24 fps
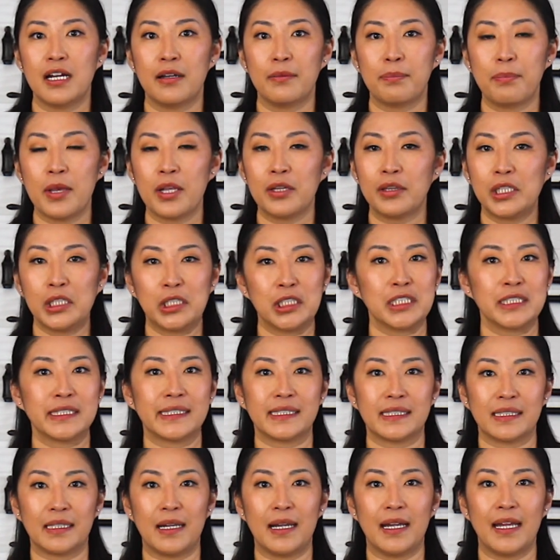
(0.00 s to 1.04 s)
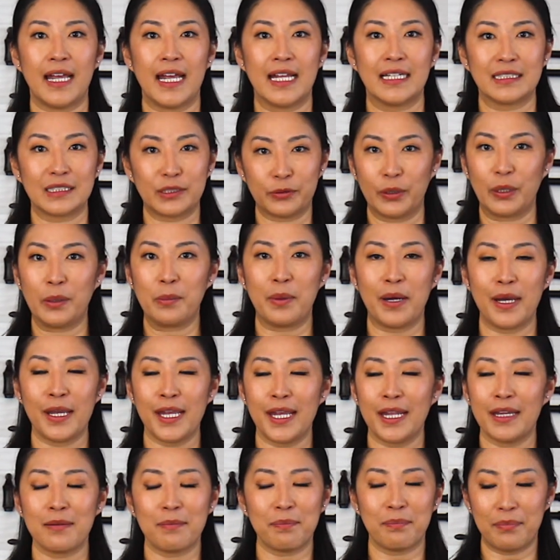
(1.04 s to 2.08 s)
peelers and swear by
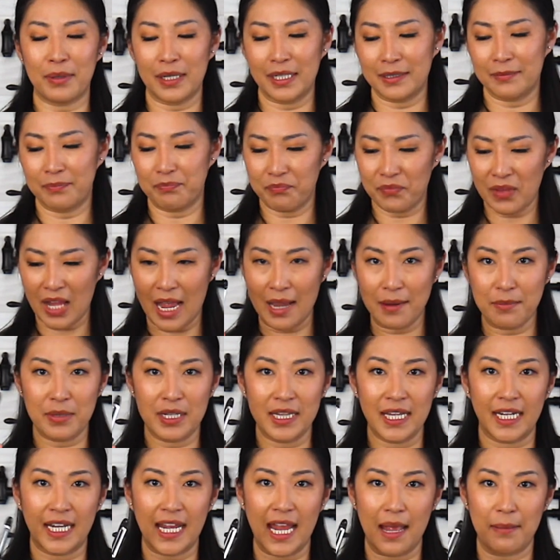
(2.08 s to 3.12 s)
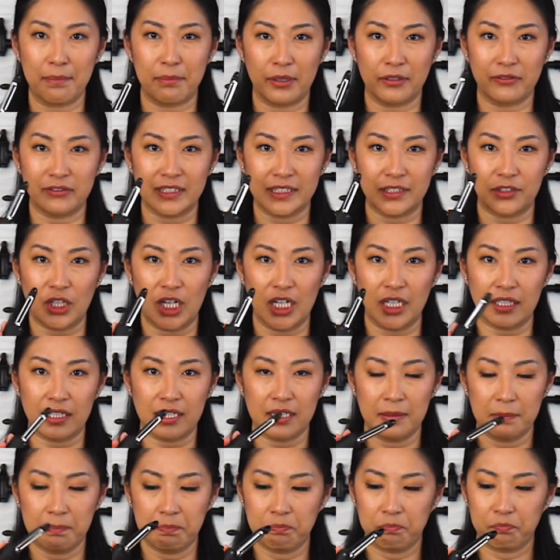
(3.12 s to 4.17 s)
it, but I'm in the camp of straight
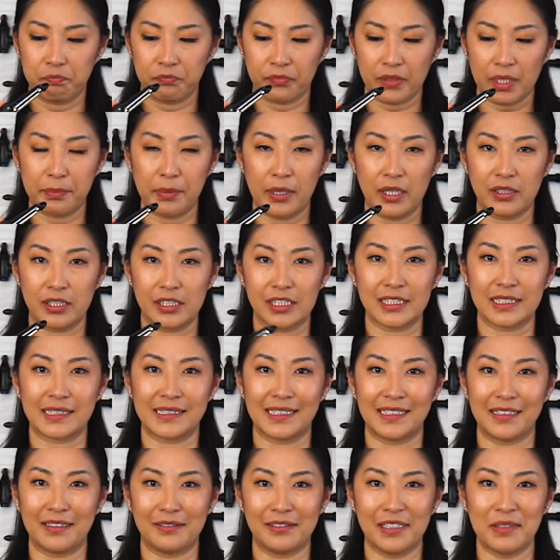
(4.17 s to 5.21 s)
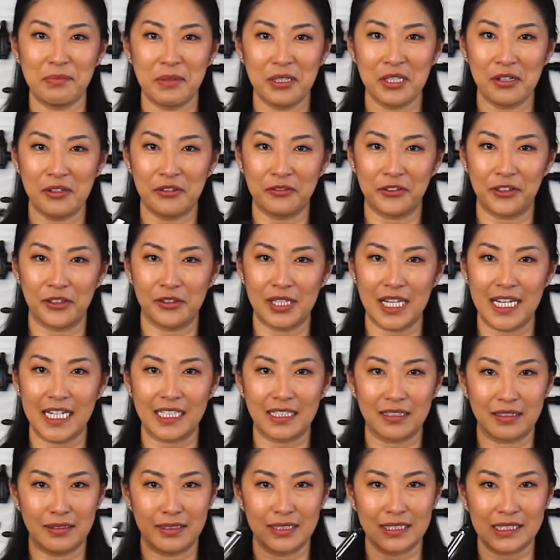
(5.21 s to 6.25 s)
peelers. Let me know if you
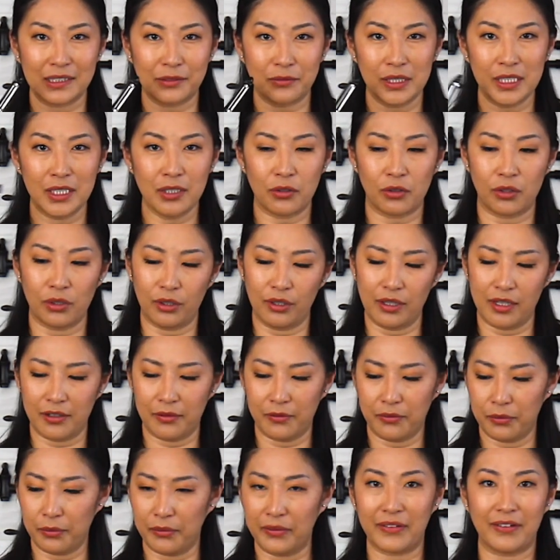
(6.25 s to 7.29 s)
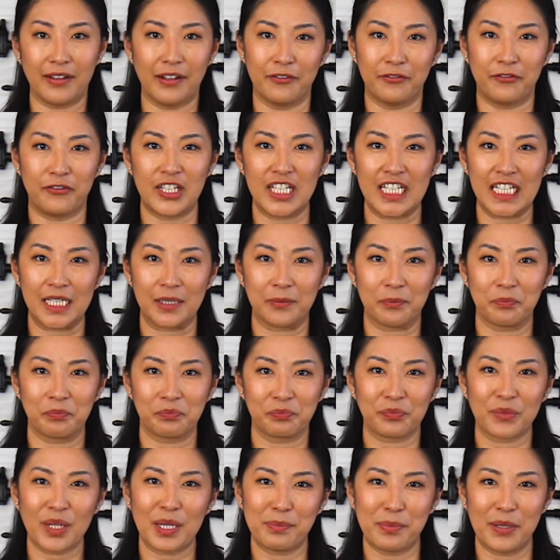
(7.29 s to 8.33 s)
like this one or the V
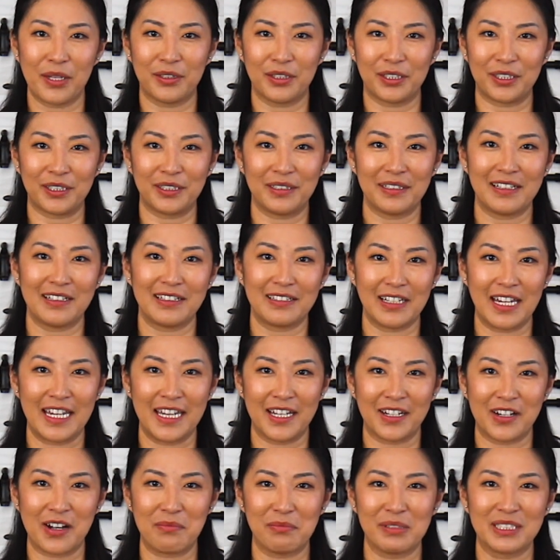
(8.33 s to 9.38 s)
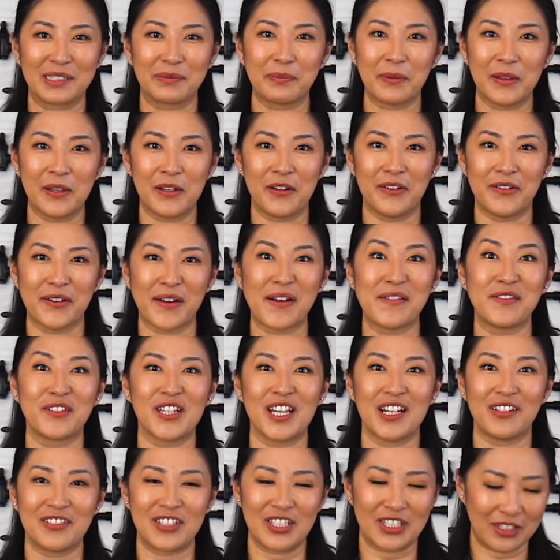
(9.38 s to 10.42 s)
peeler in the comments below. I would
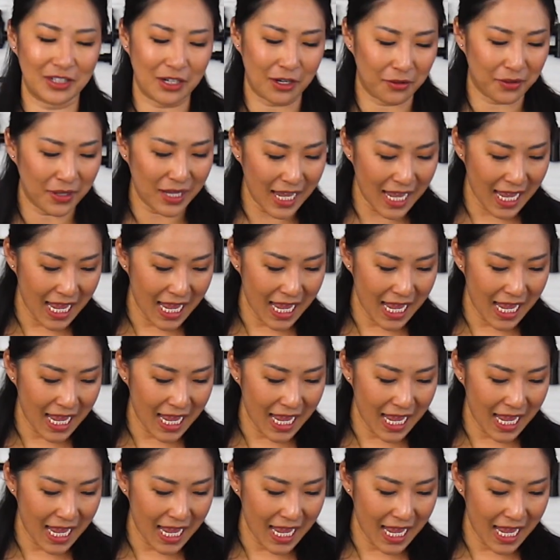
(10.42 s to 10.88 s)
love to know.